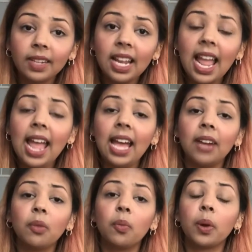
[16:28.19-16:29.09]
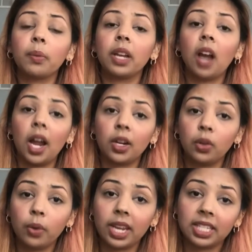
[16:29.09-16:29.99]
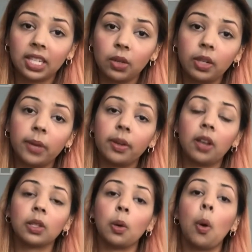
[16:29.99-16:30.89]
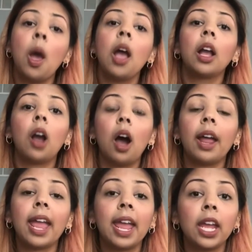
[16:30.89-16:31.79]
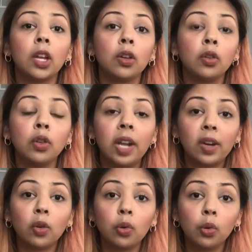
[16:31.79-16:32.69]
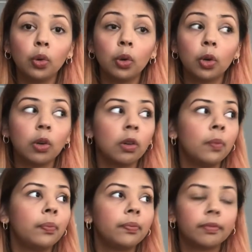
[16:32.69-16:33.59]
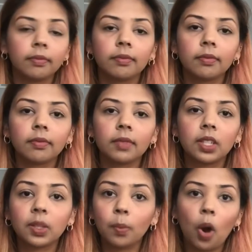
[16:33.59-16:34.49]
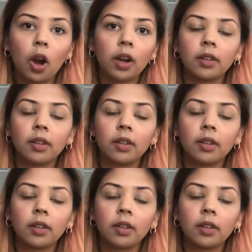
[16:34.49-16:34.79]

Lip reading: and when we got a new AC unit, we also got a Google smart